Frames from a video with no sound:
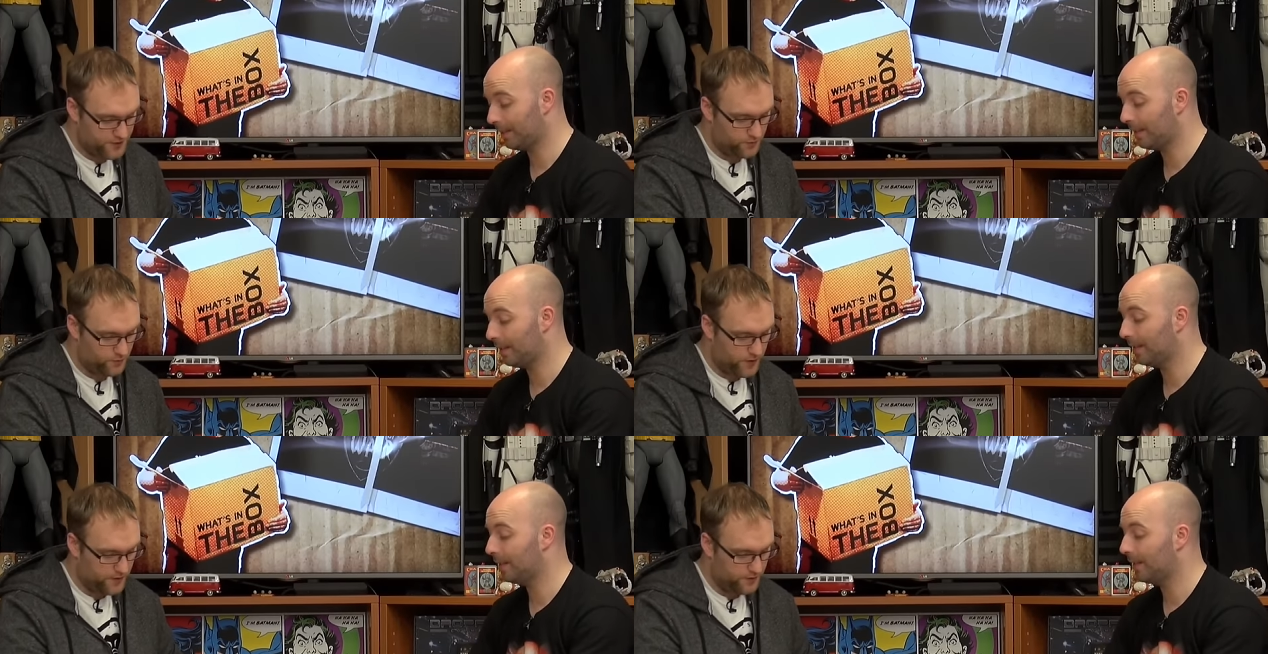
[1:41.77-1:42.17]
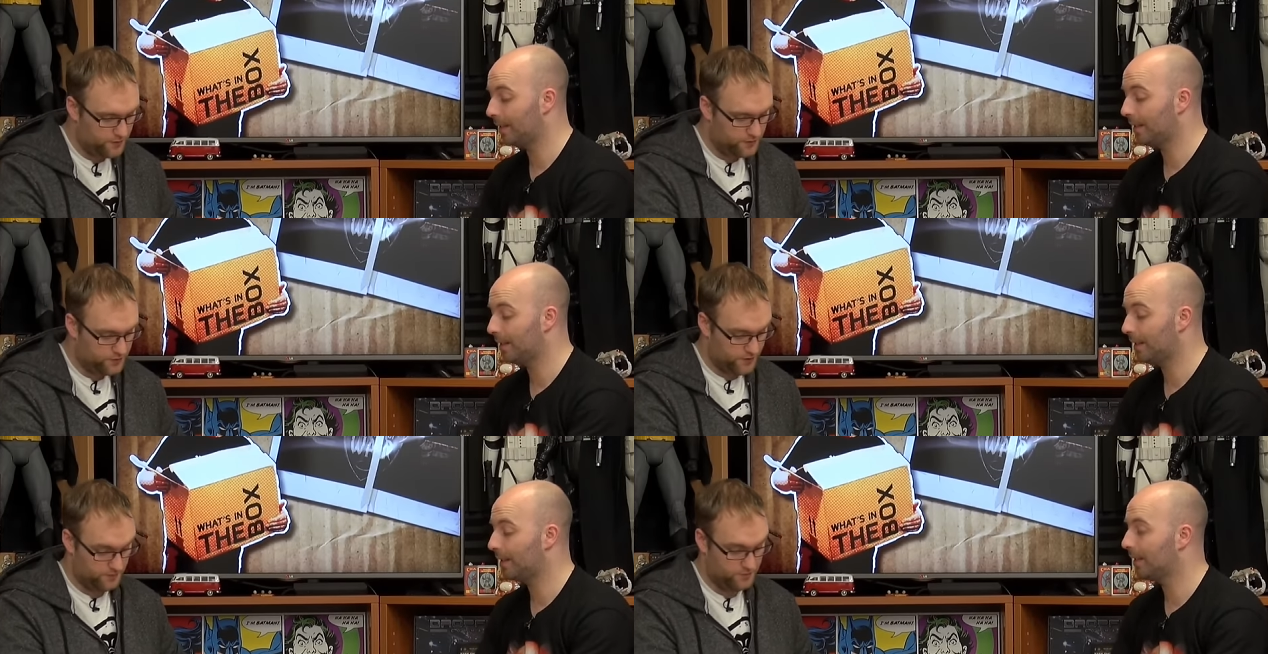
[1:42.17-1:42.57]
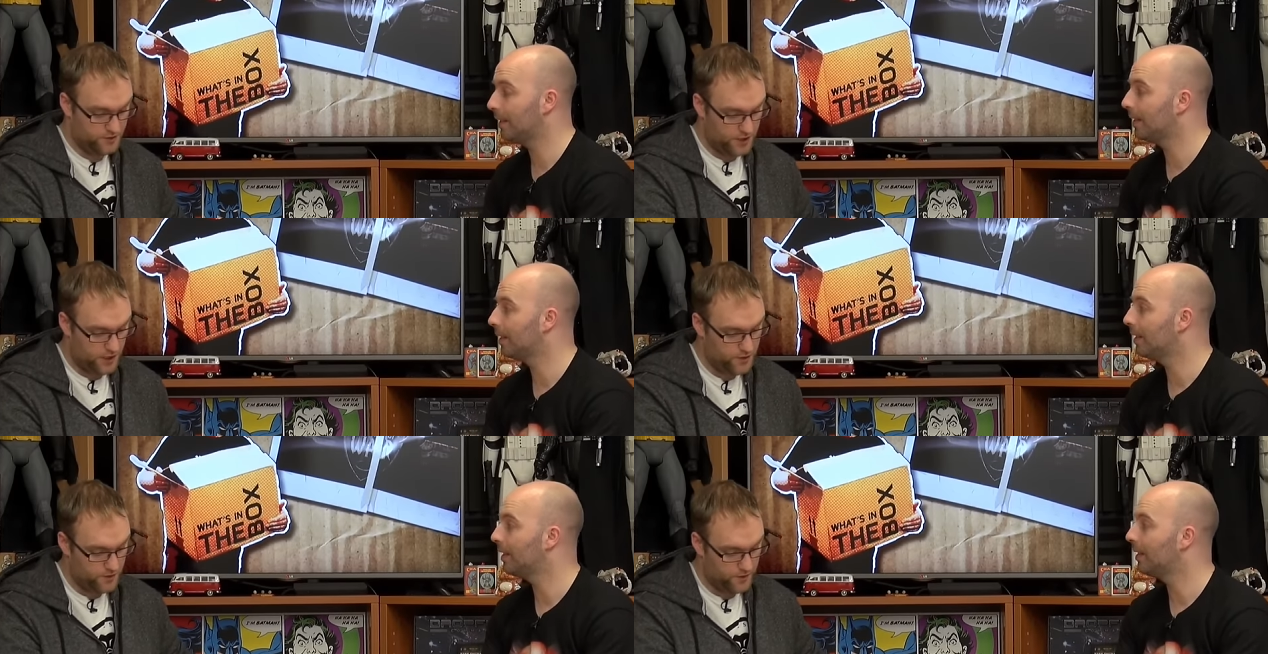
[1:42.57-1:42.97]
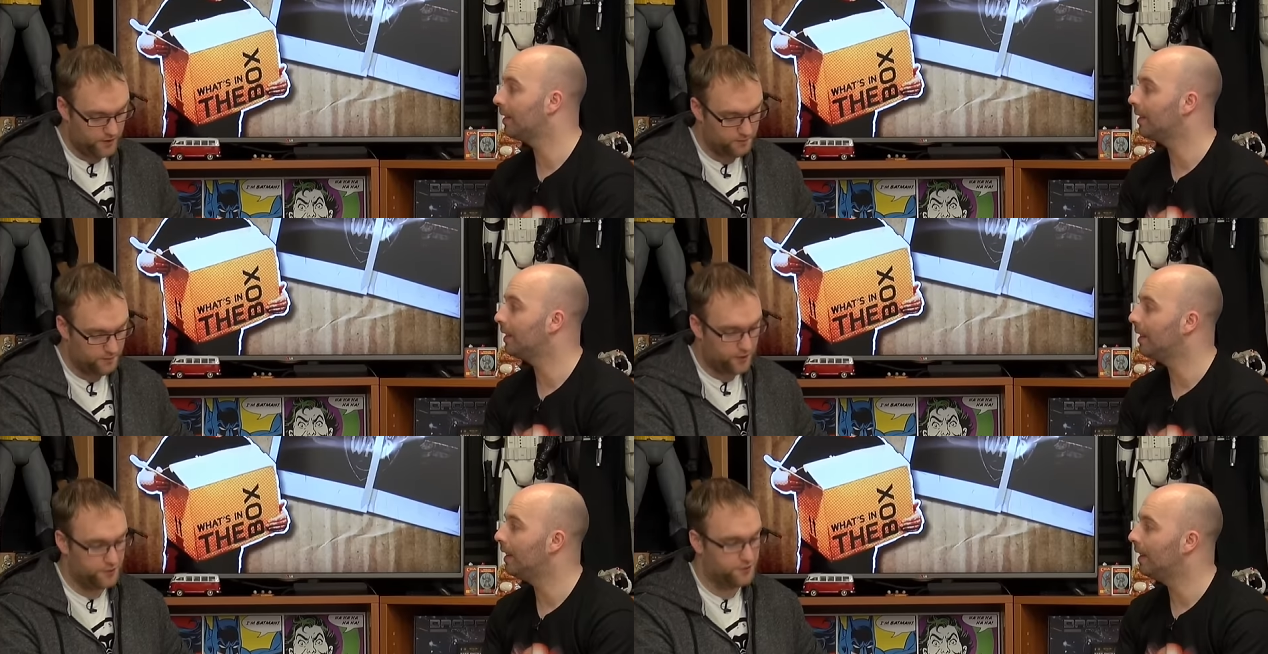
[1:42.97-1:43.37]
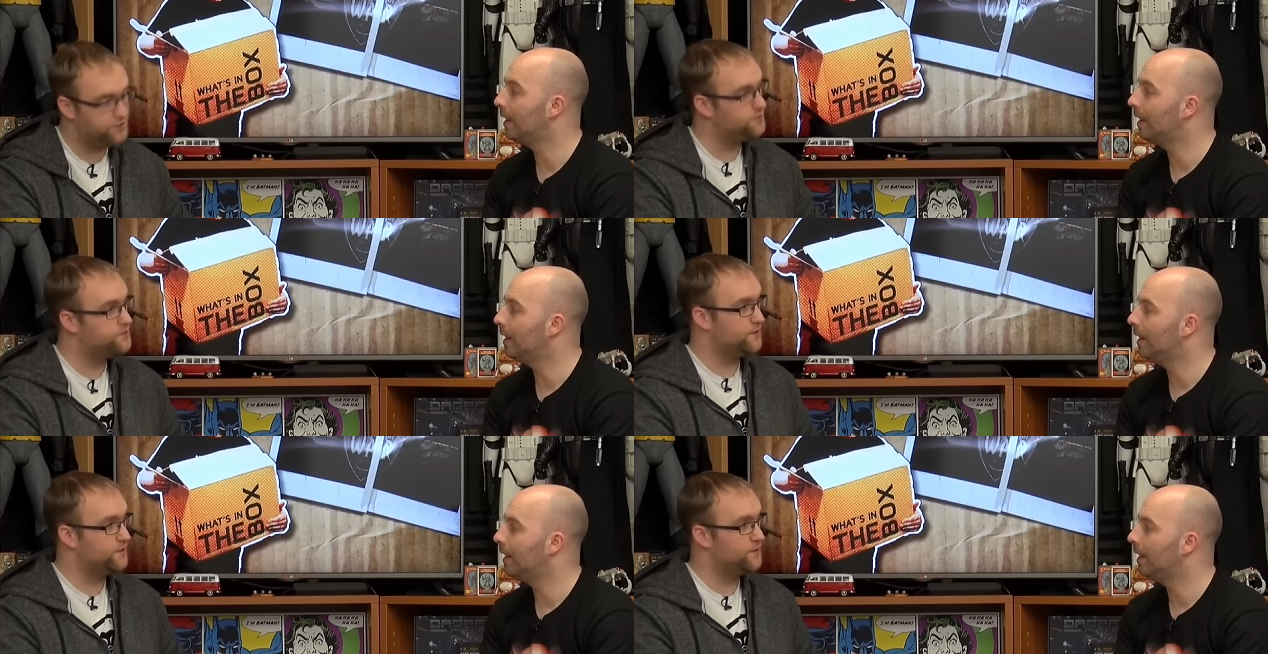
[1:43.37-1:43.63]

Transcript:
Speaker 1: some real, some genuine punch.